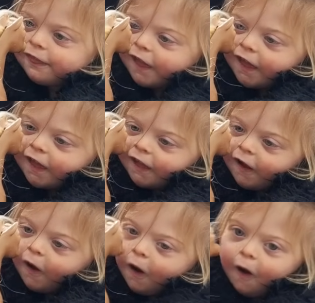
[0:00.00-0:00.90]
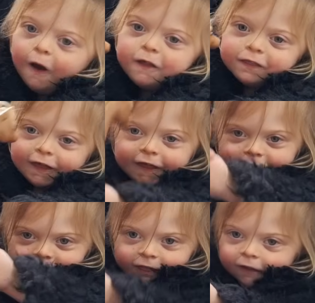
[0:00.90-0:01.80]
A horse, yeah.
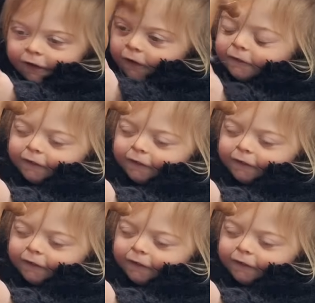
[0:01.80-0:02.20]
Yeah.